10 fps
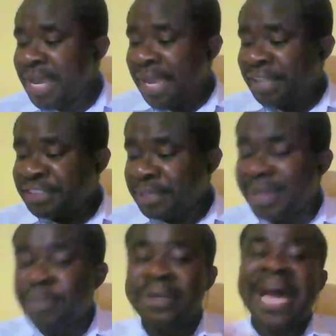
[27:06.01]
a
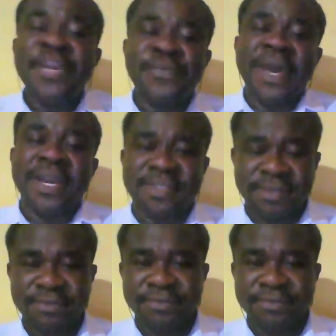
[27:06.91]
statement to that effect.